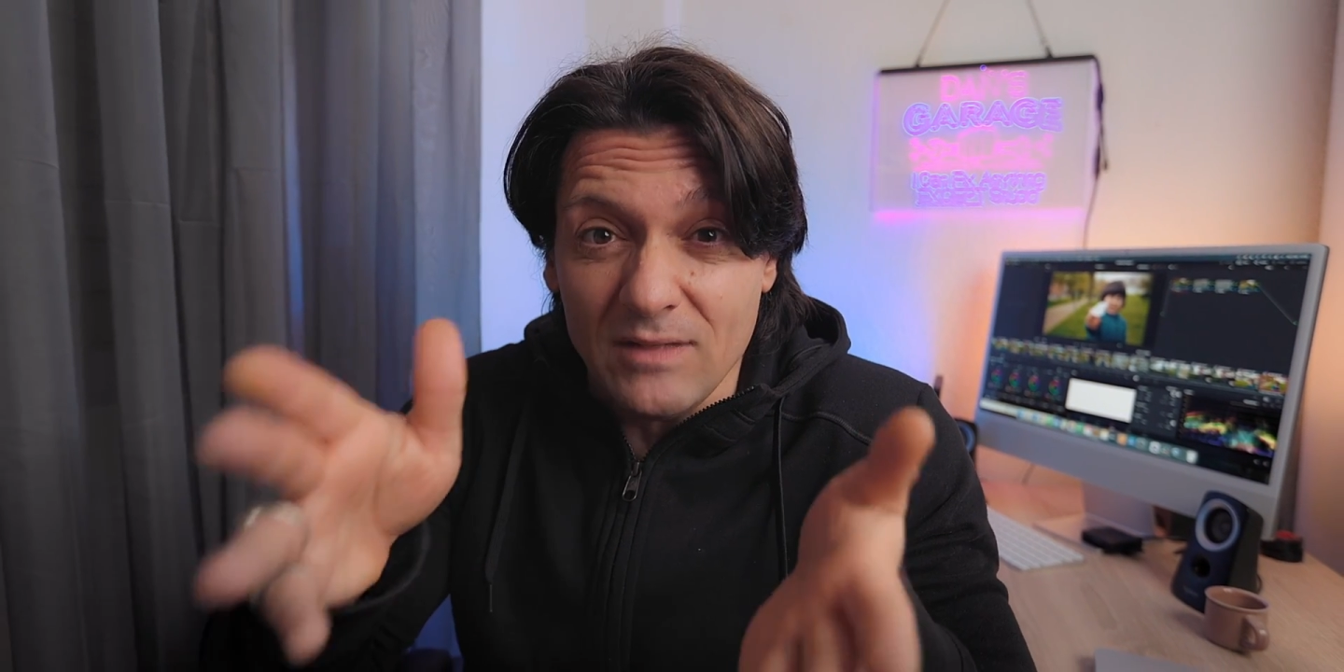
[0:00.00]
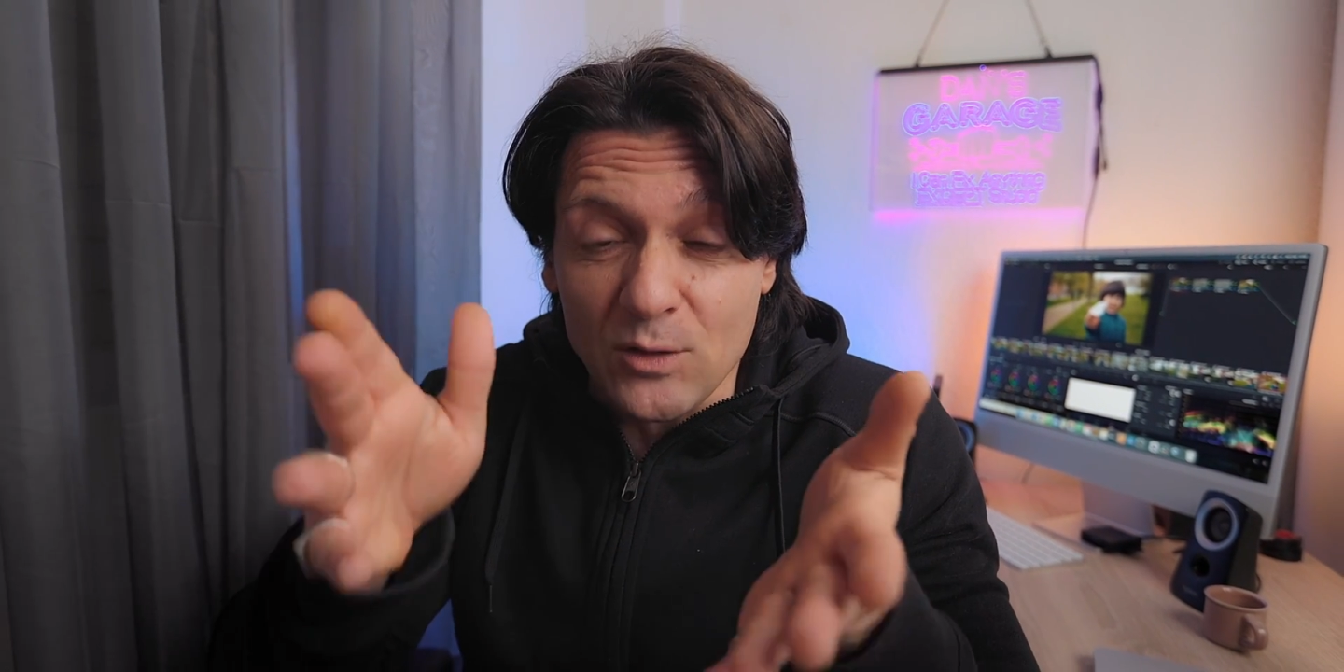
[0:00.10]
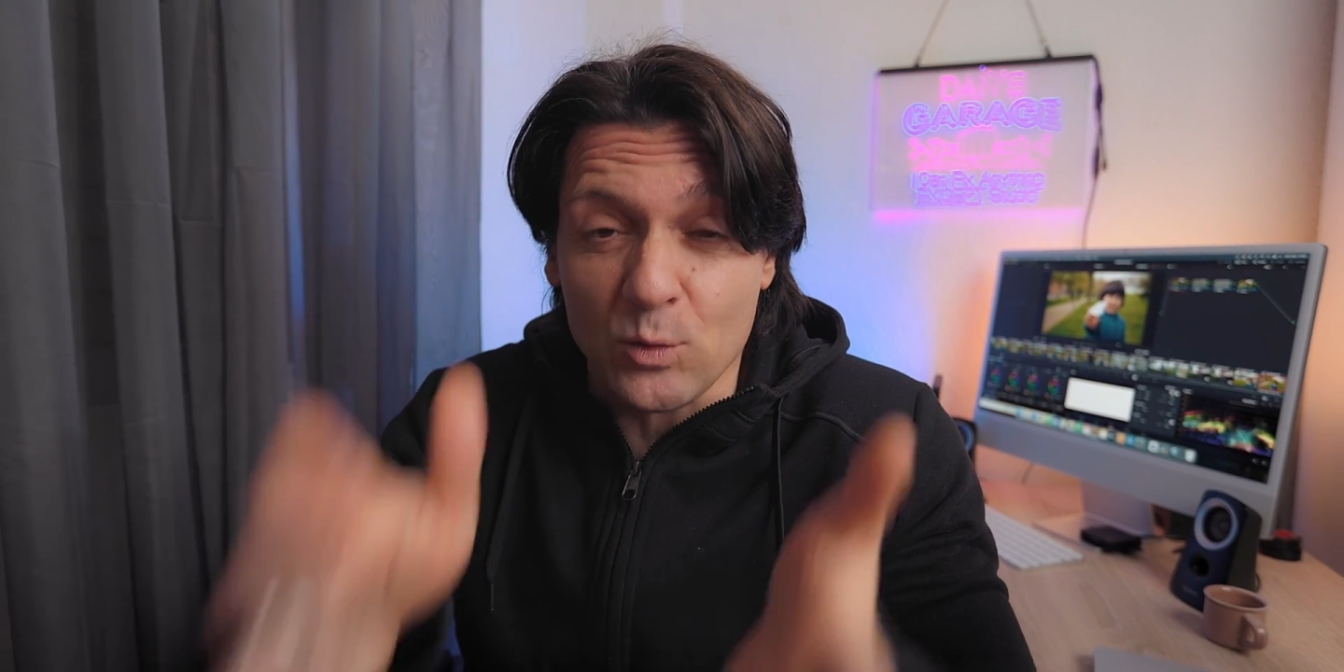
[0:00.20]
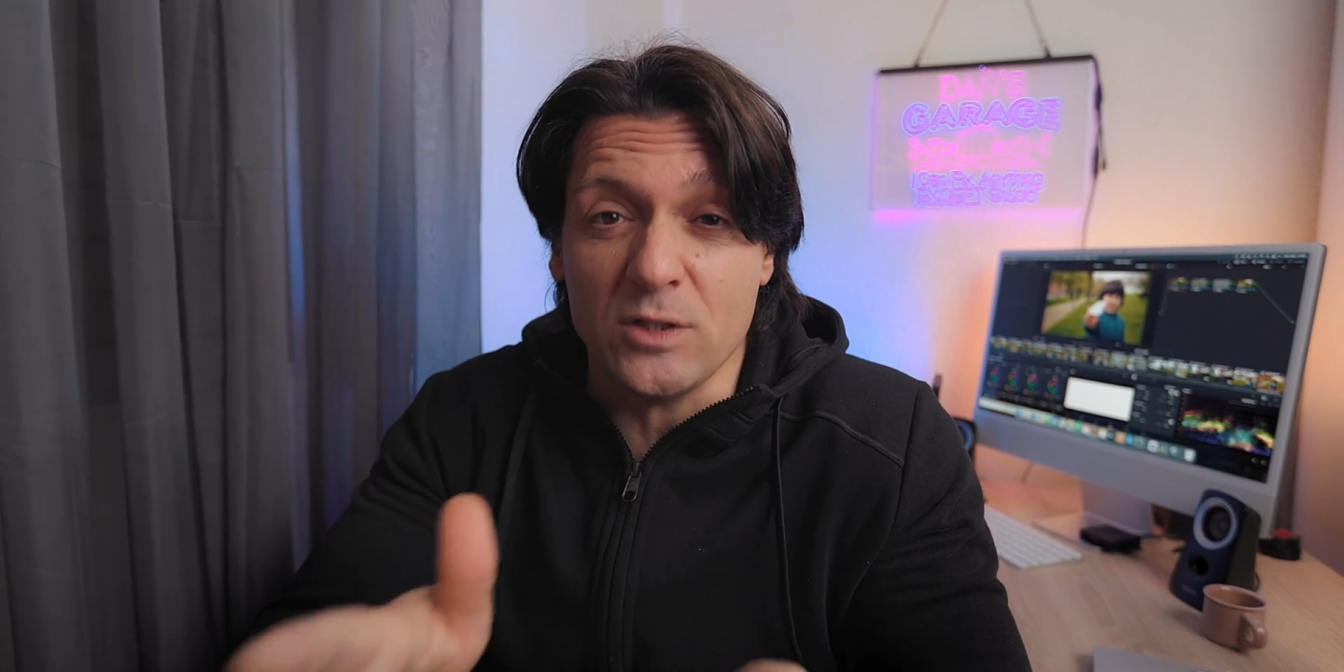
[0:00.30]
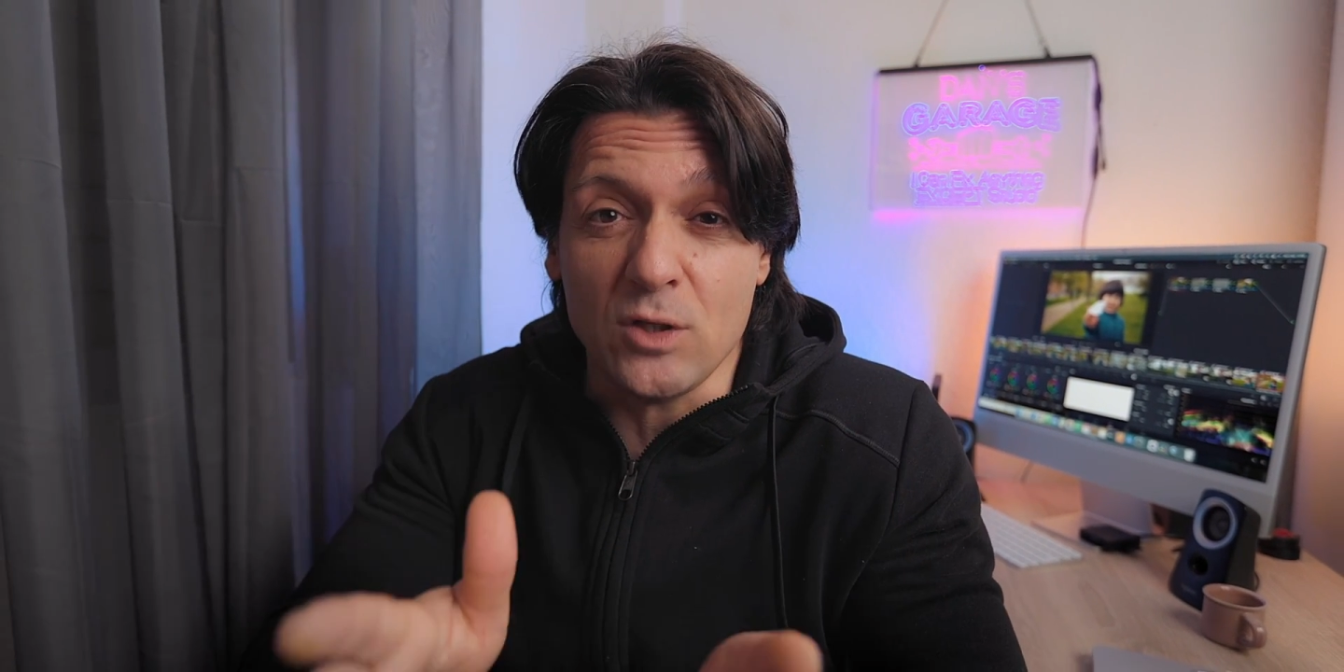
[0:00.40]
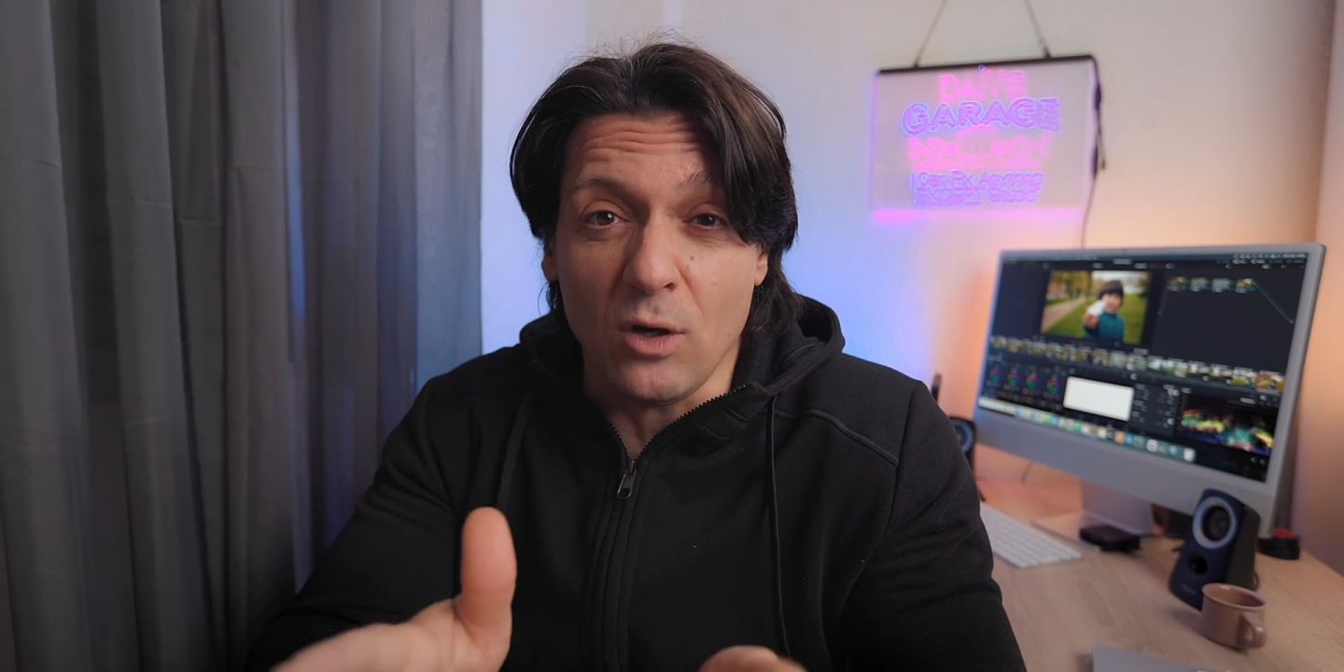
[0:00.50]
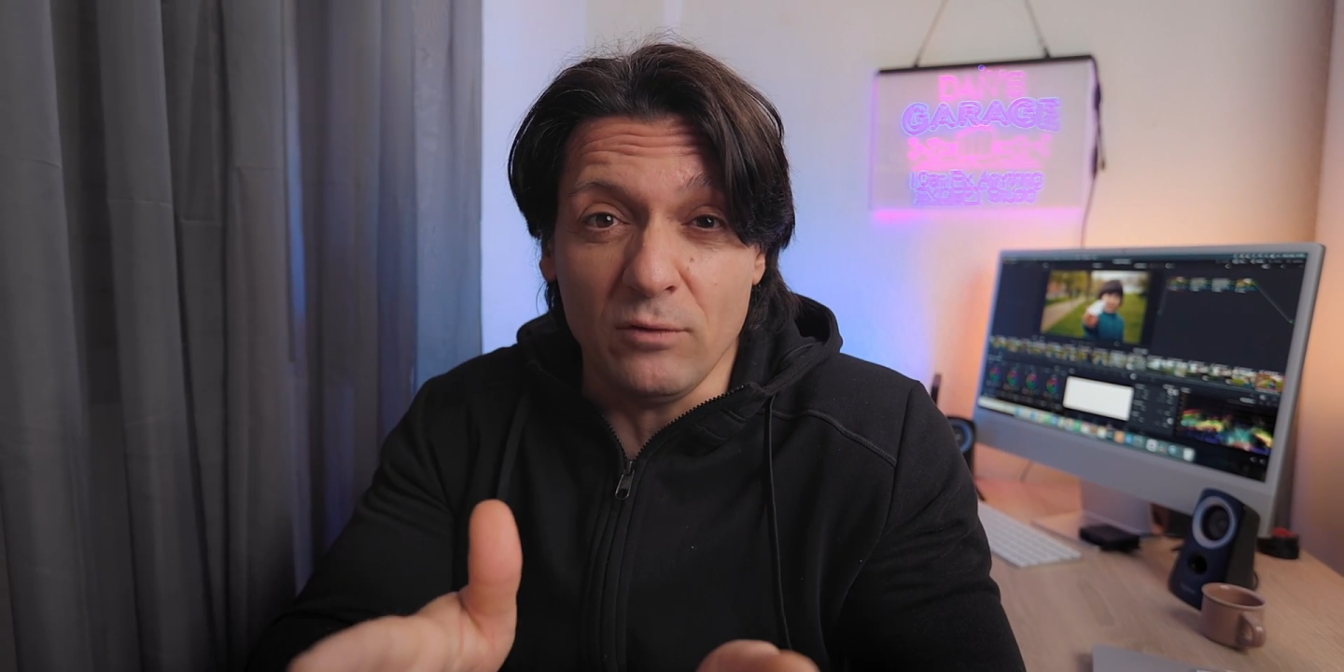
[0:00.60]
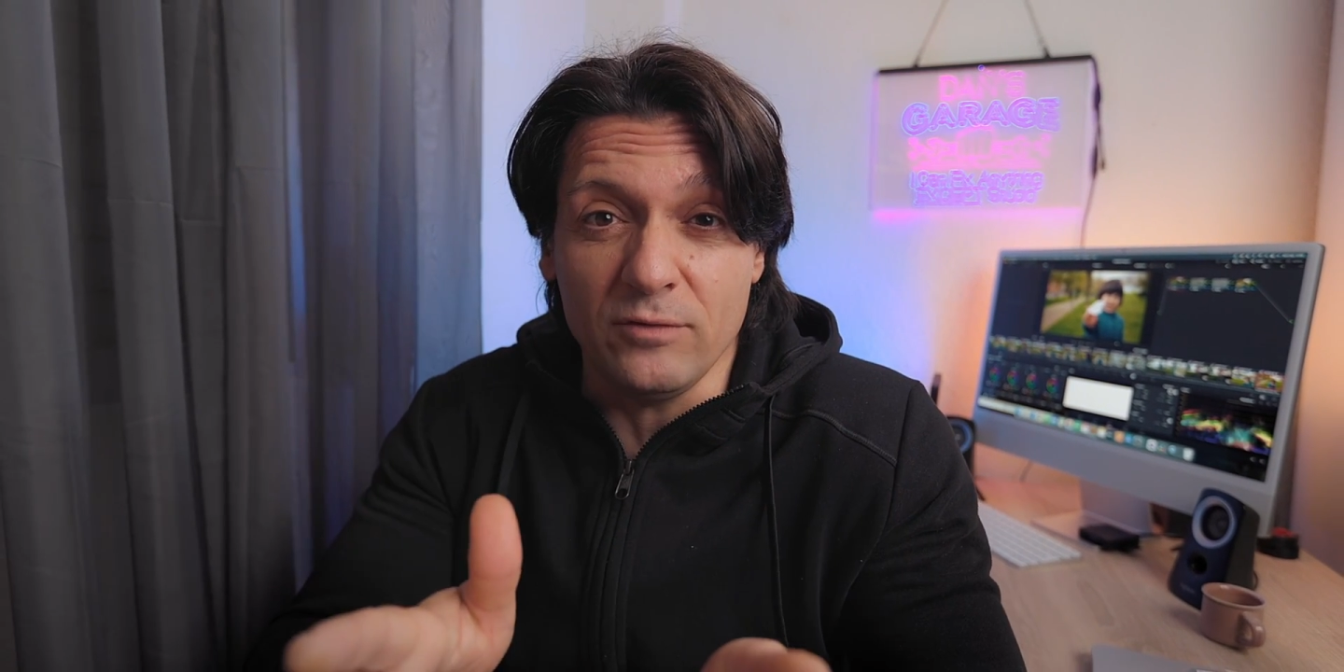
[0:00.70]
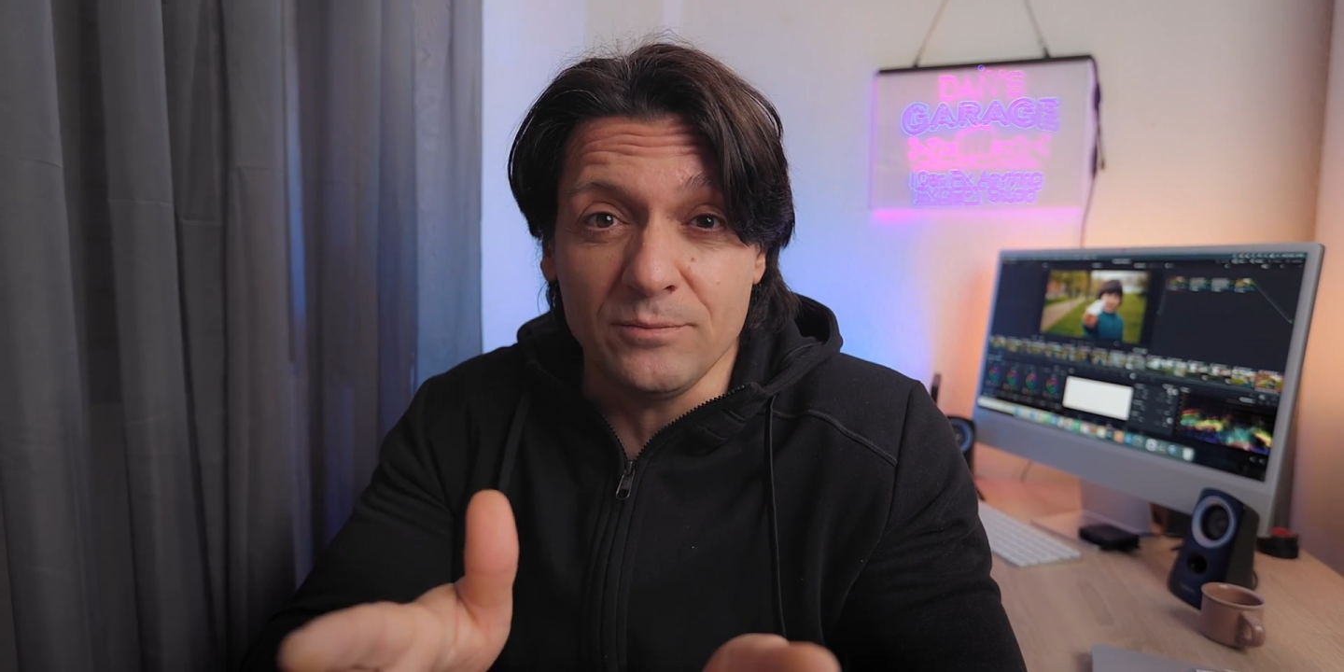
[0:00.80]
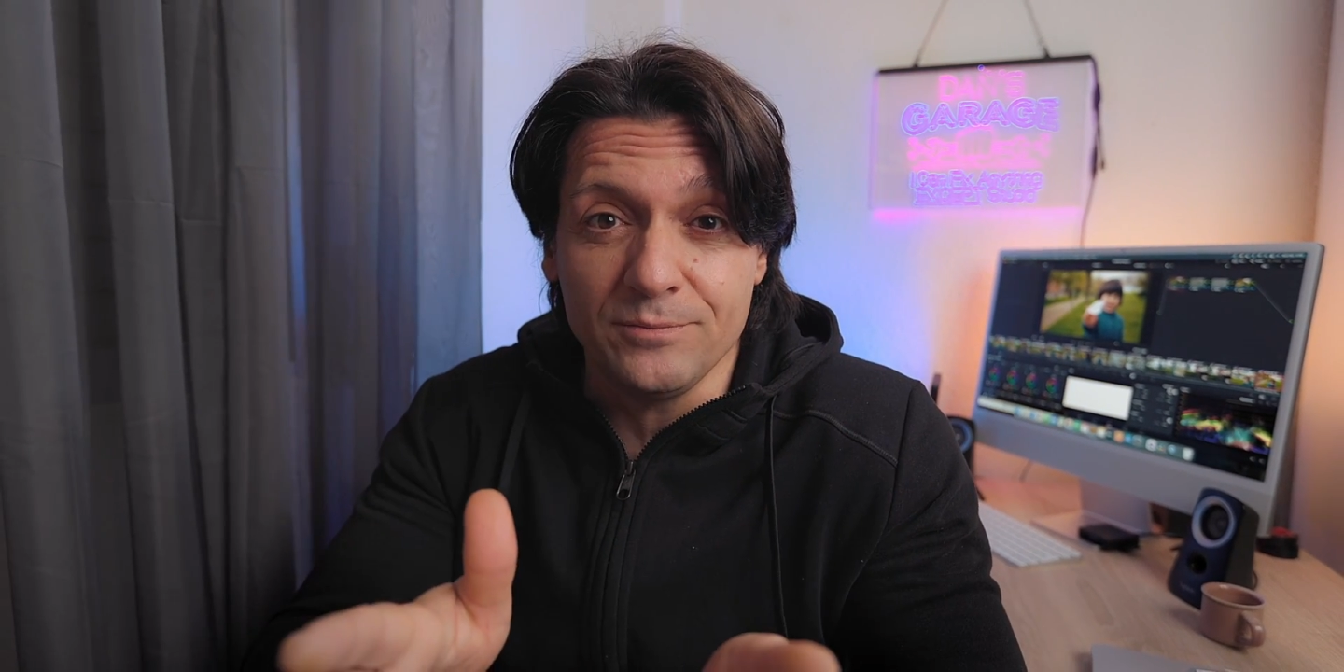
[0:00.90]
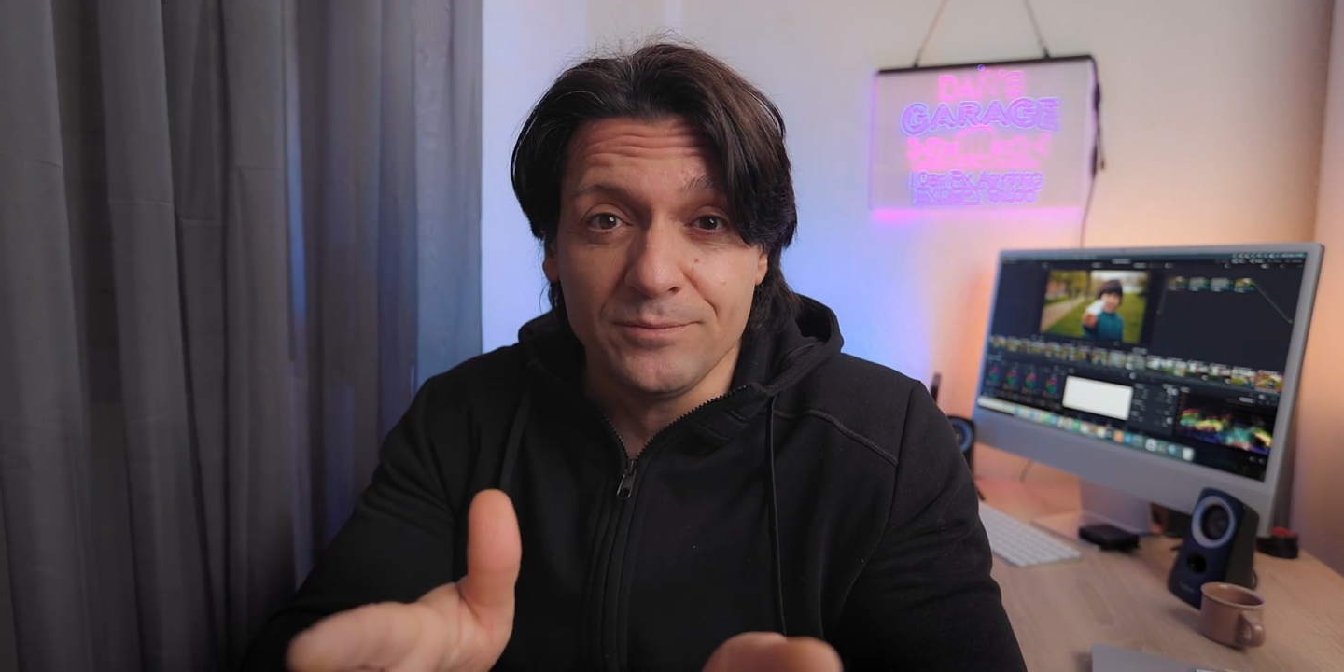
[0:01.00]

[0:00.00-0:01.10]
in Resolve.